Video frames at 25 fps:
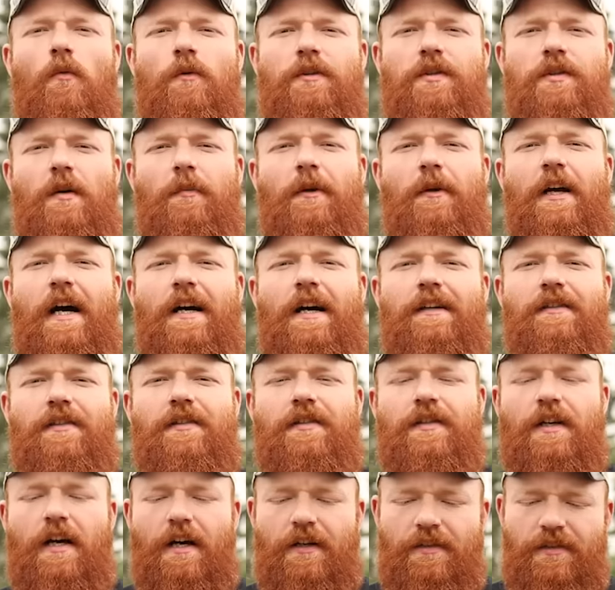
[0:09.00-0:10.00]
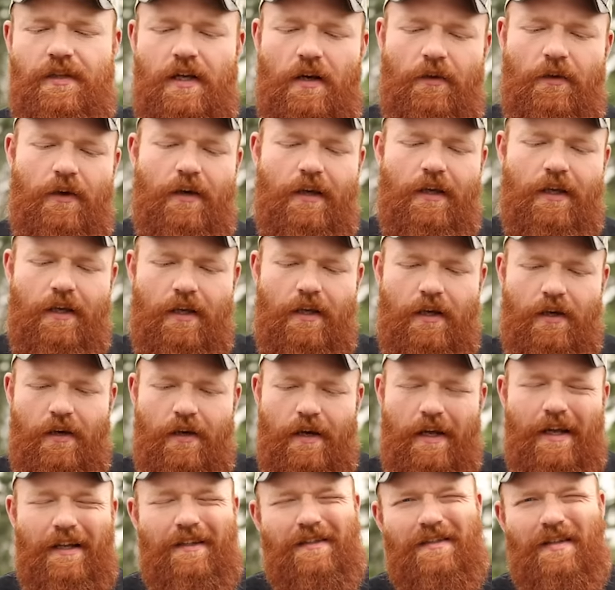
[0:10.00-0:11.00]
What's up guys, it's Honest Outlaw here,
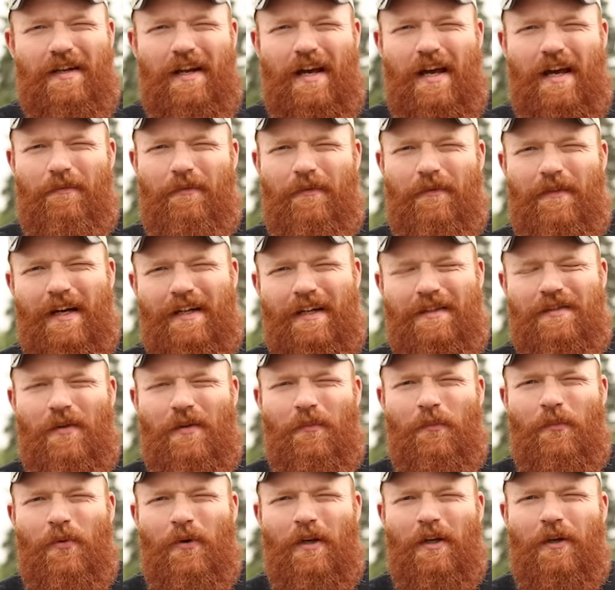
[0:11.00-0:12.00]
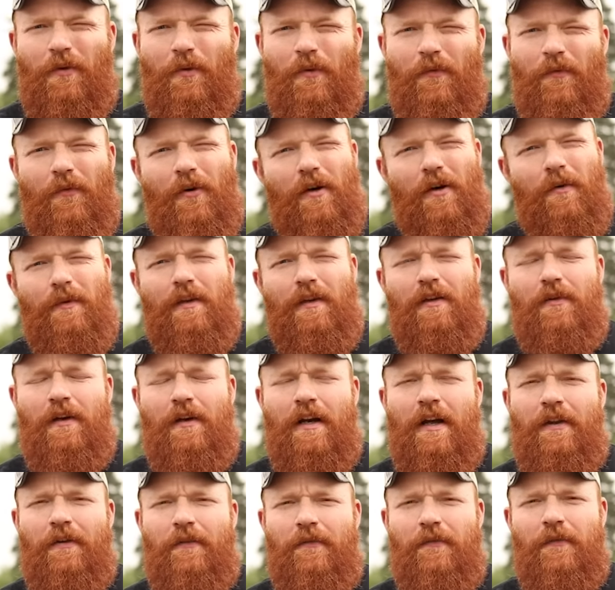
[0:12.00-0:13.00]
and today we've got something pretty cool for you. We're do
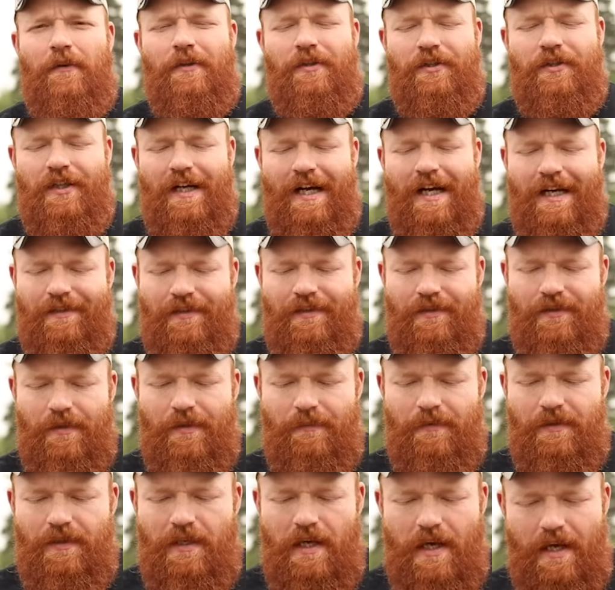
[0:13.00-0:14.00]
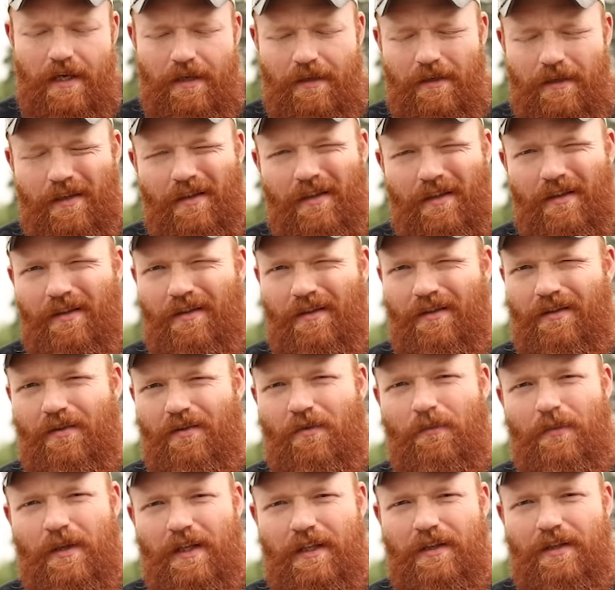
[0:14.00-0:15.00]
another first shot, except today, a
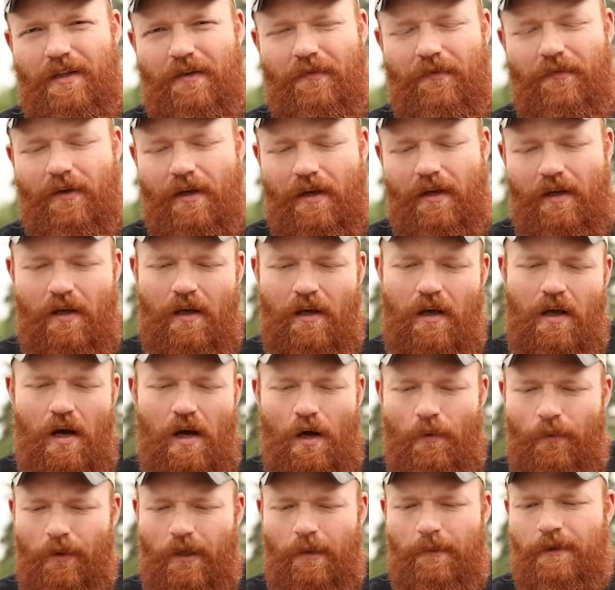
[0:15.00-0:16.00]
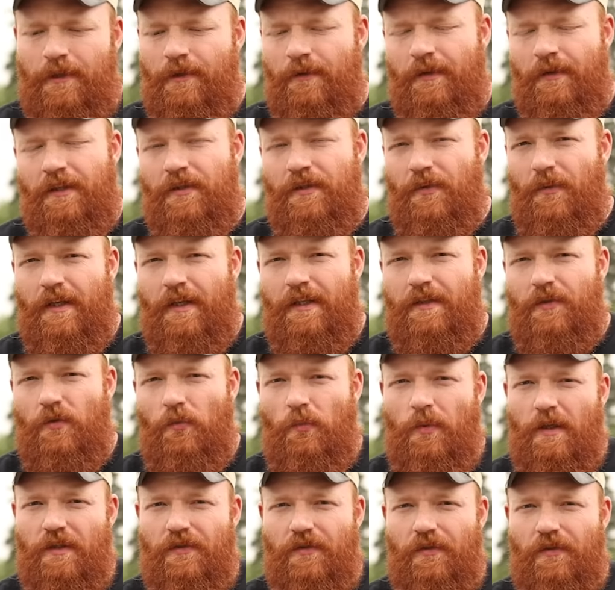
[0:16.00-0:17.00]
little bit different. We're gonna be doing a 22
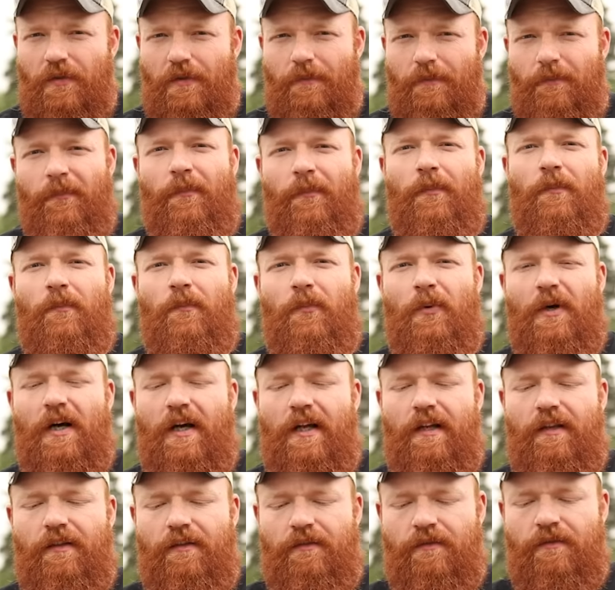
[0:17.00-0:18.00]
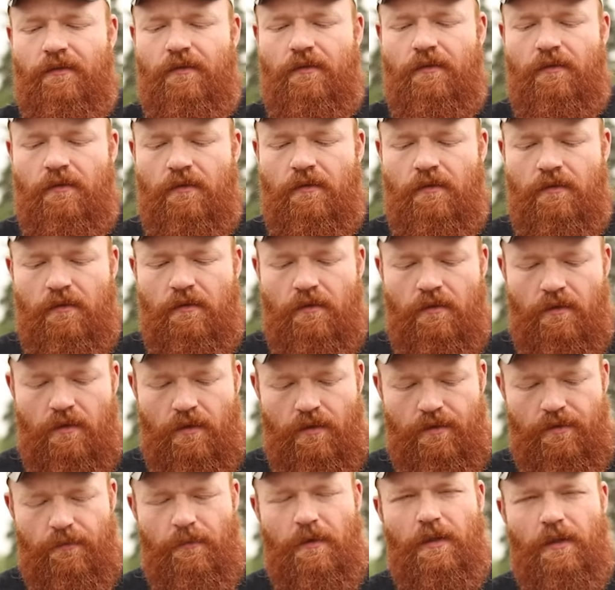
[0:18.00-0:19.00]
pistol, but a
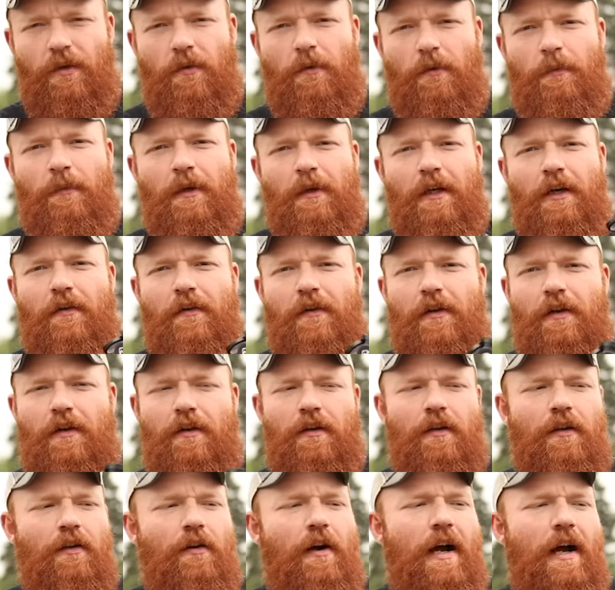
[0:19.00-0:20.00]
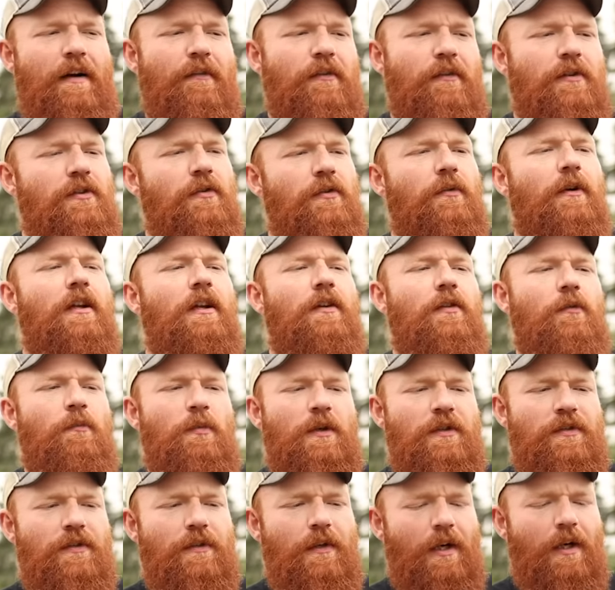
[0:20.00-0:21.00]
little bit bigger than your average 22
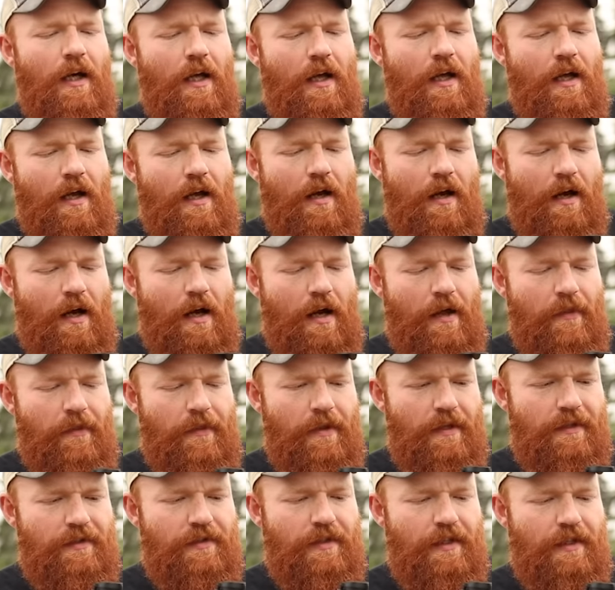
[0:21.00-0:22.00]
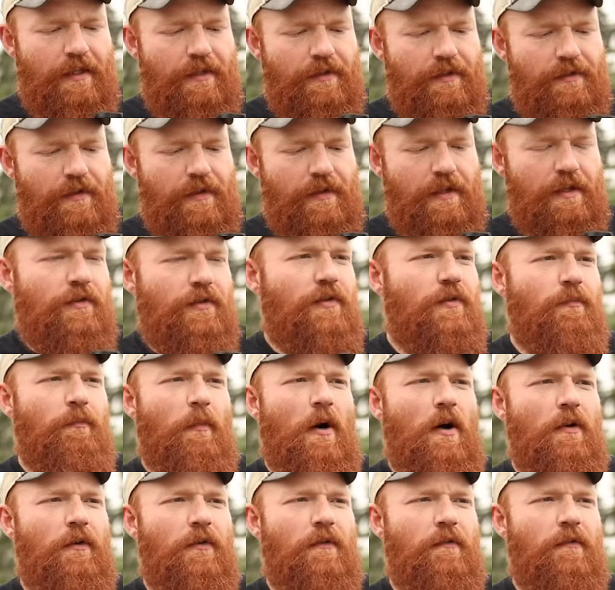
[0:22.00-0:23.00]
pistol. Uh, this is the
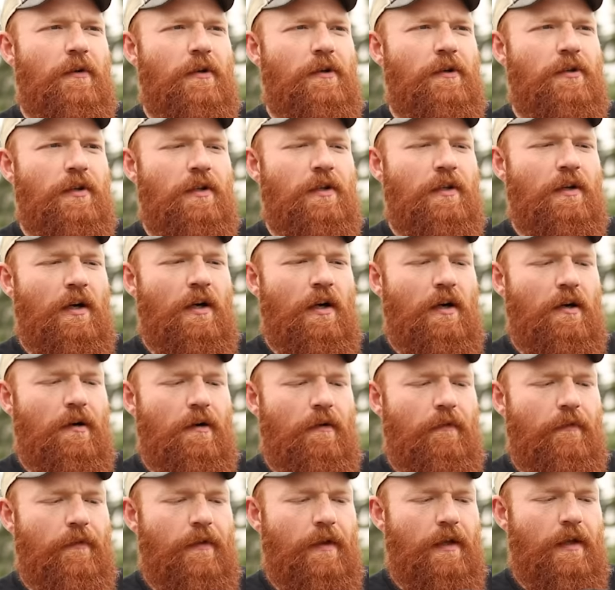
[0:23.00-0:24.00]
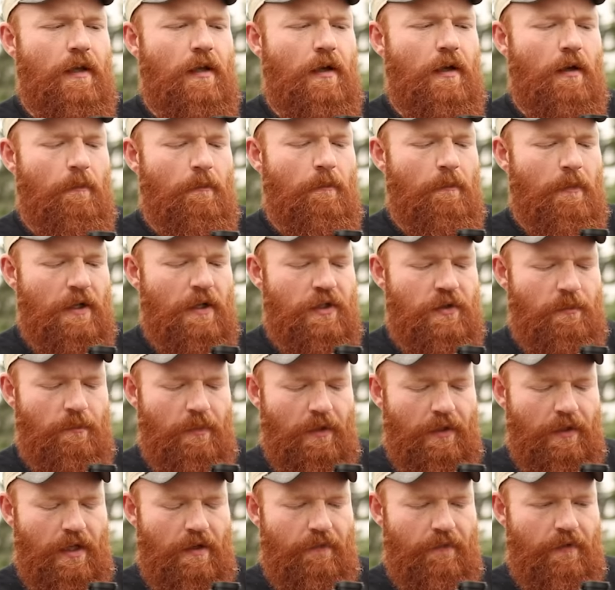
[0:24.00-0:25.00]
smaller version of the much
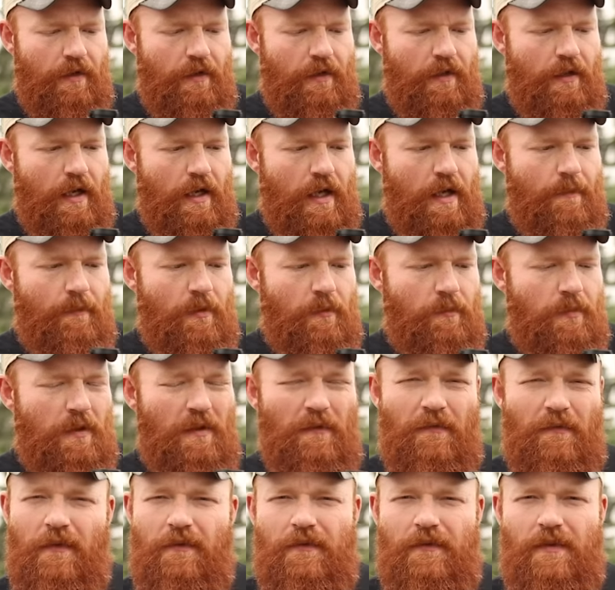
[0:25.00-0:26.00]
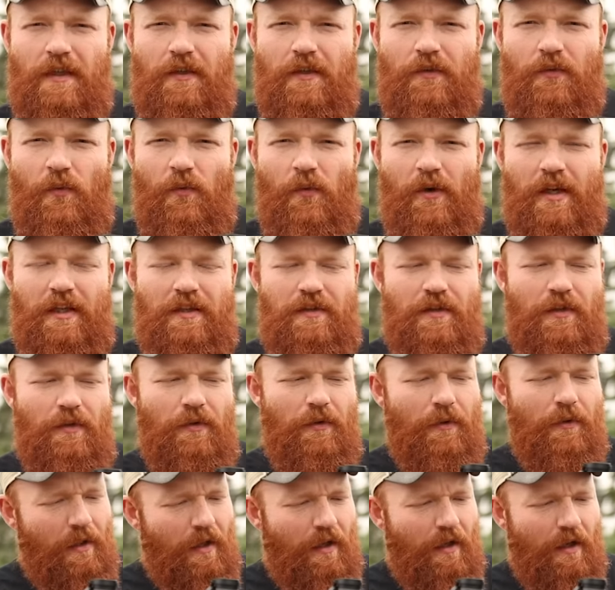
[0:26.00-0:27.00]
beloved M&P
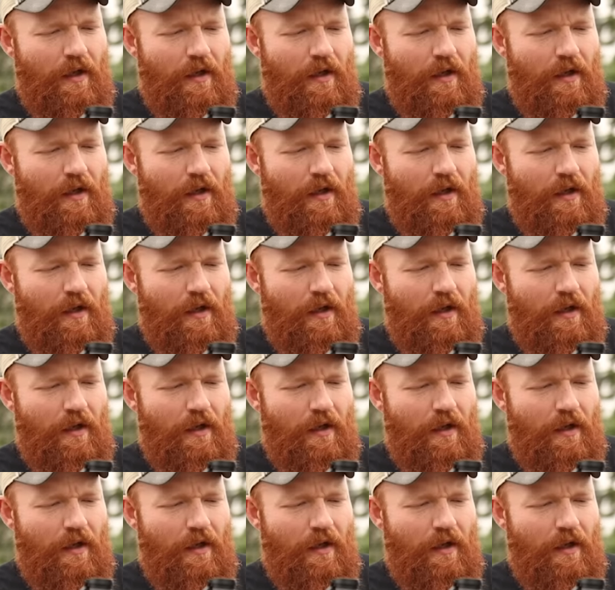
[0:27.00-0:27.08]
1522.